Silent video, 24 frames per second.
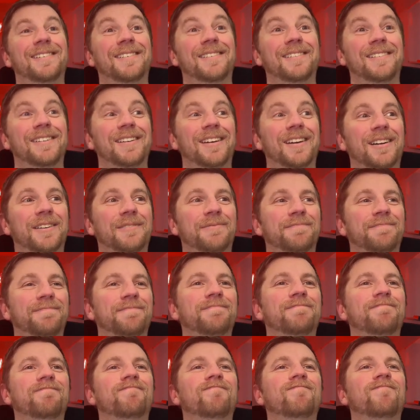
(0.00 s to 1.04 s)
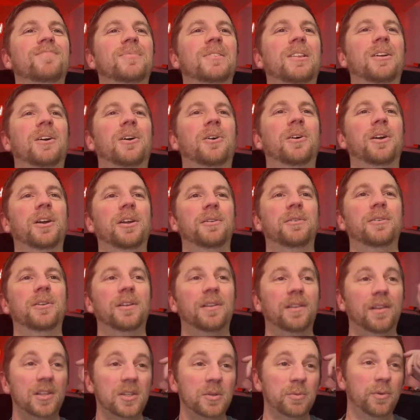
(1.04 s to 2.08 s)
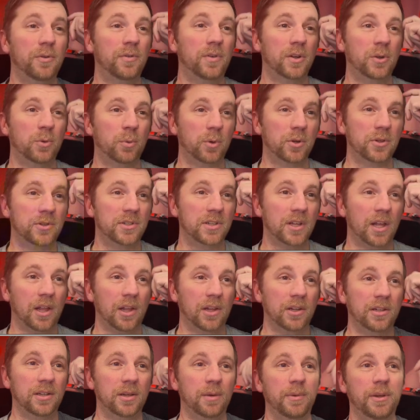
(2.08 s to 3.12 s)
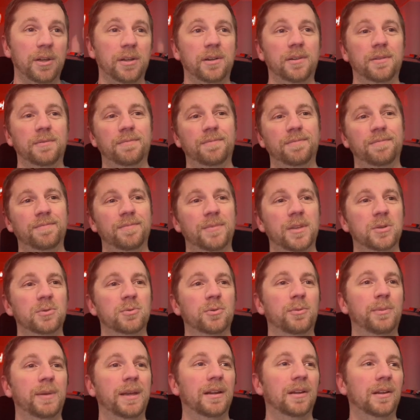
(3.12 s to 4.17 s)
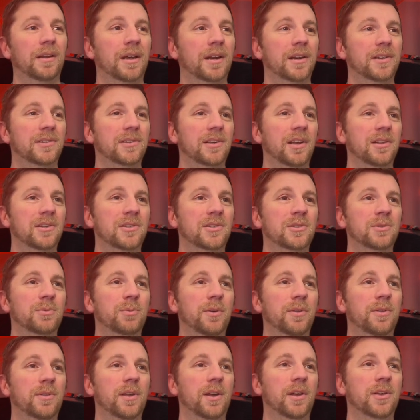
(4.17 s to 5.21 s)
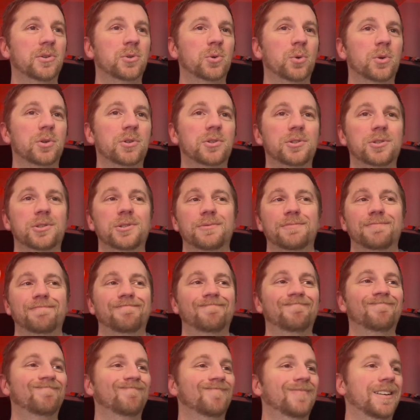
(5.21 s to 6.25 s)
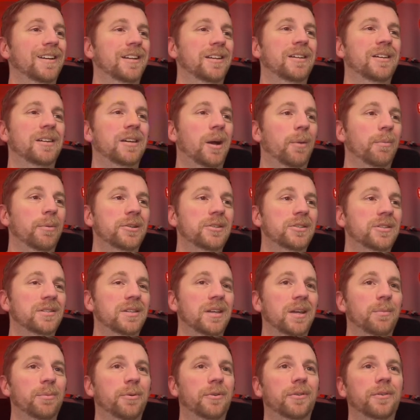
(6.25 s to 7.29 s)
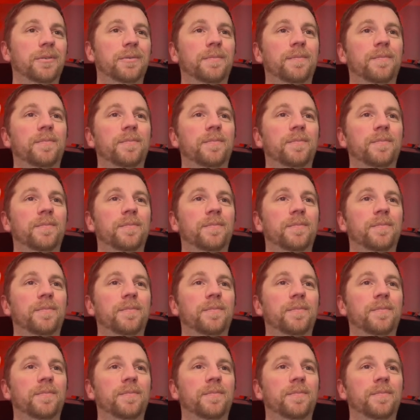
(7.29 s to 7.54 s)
Yeah. All right, let's move on to word solid. I mean, this one made a lot of sense with Zors. Not much to say about it.